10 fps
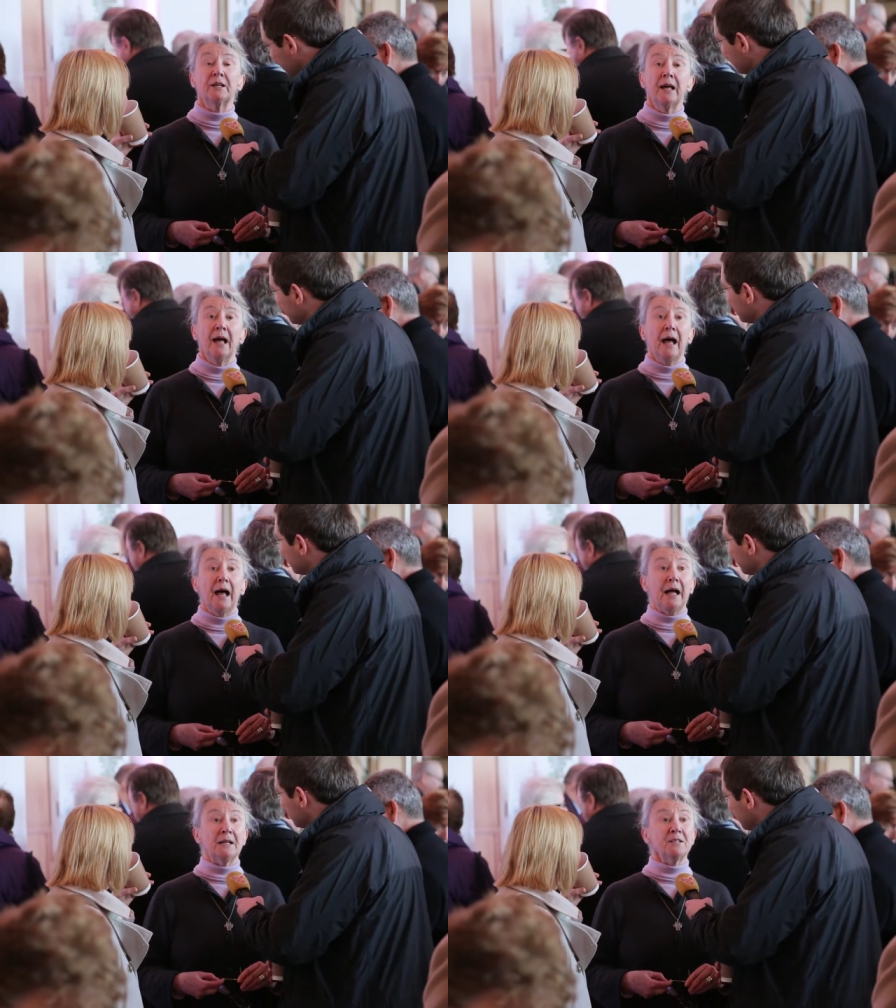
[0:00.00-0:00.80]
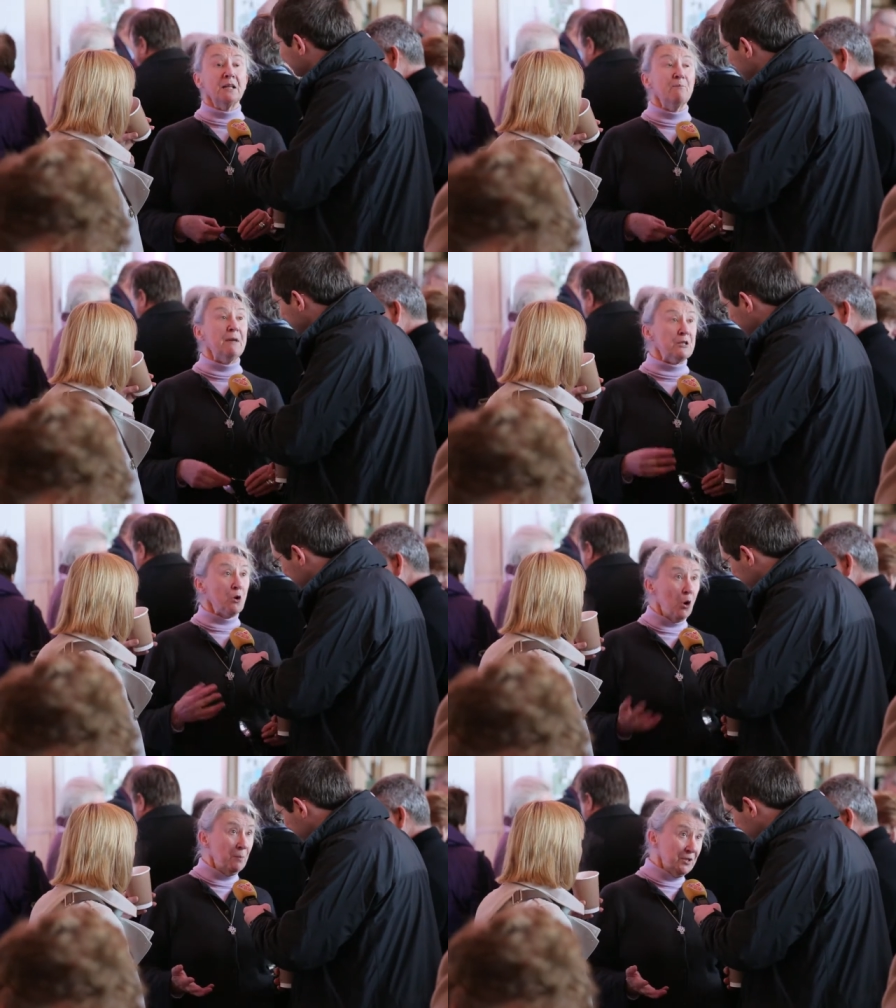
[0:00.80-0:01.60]
didn't seem to be
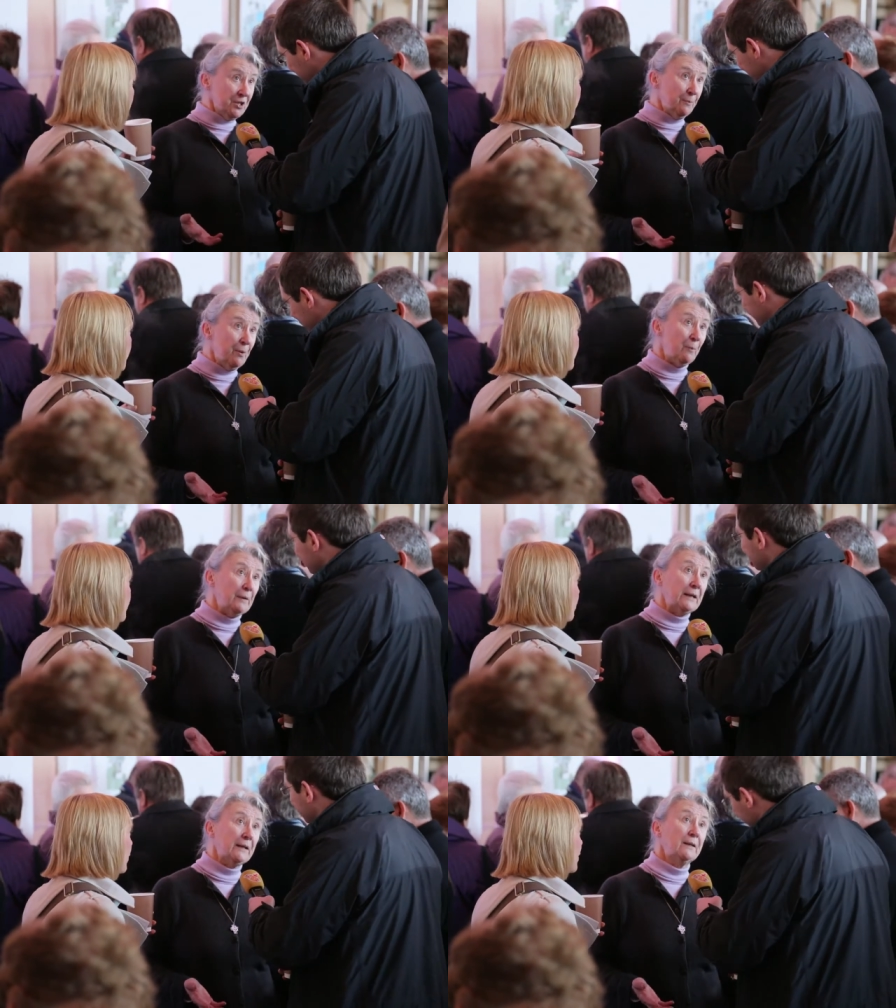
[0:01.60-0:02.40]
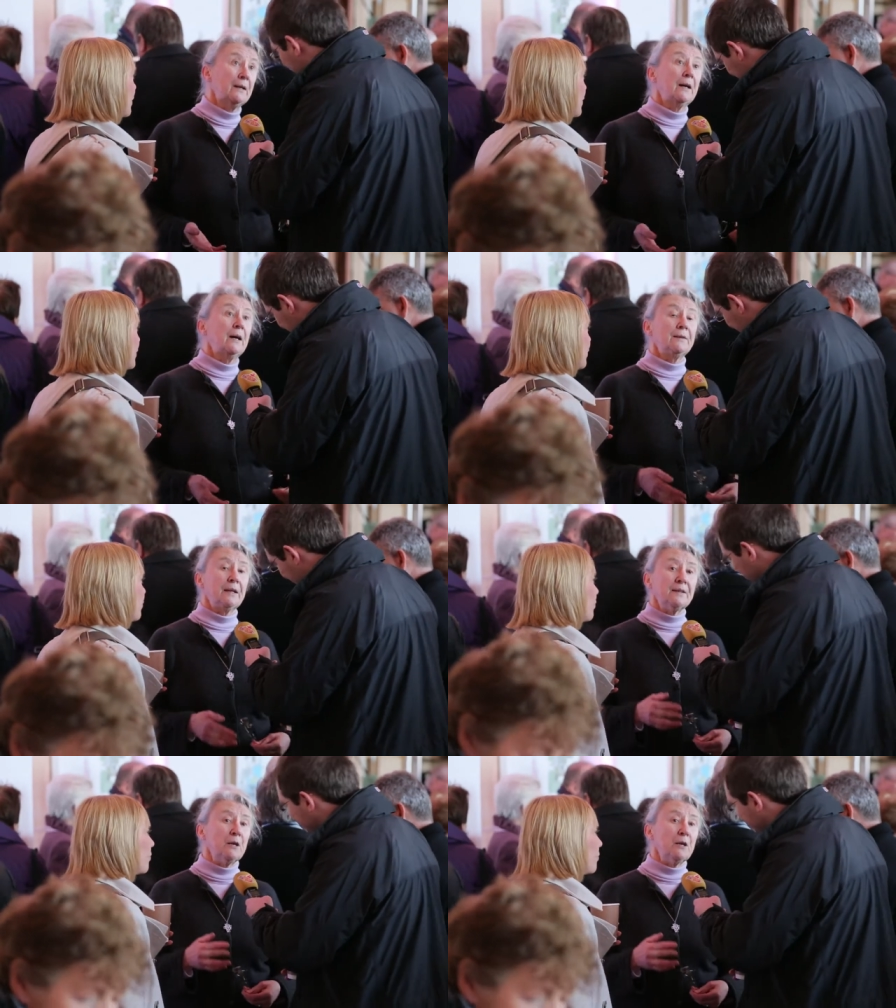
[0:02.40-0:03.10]
enough, and she wasn't